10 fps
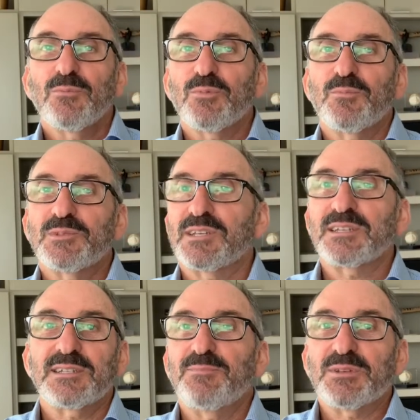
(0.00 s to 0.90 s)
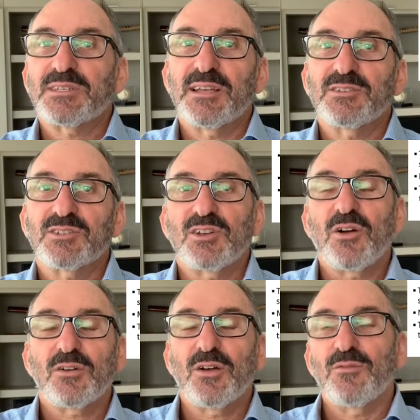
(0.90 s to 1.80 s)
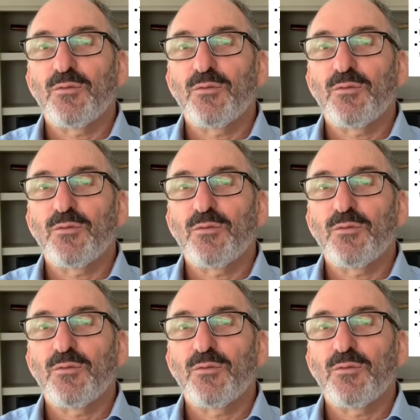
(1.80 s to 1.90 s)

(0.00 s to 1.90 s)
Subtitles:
60% stock and